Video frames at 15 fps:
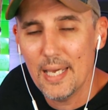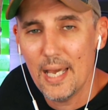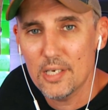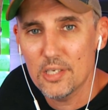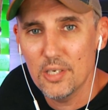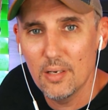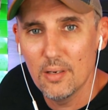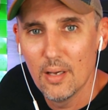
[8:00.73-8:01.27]

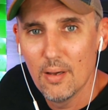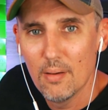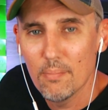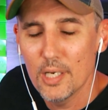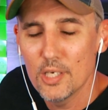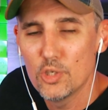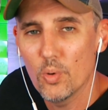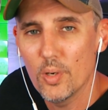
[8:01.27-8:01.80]
action
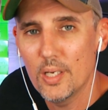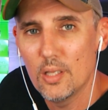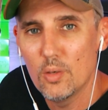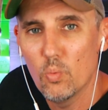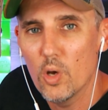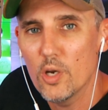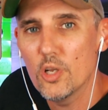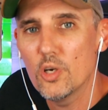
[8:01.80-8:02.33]
by joining the
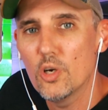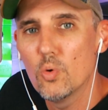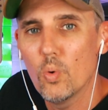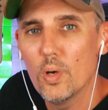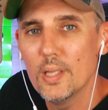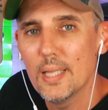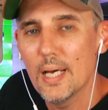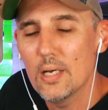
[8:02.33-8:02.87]

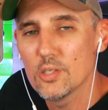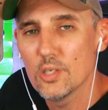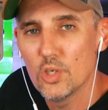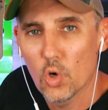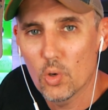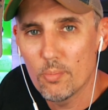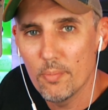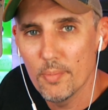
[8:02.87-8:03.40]
101,000
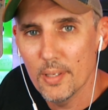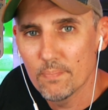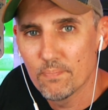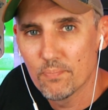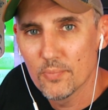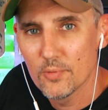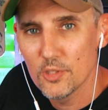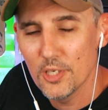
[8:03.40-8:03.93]
Normal Men.
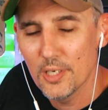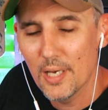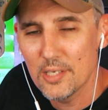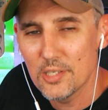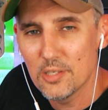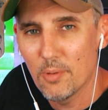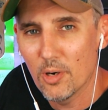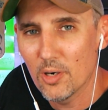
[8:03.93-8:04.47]
See you guys
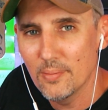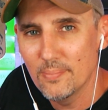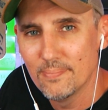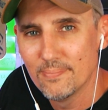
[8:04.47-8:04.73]
tomorrow.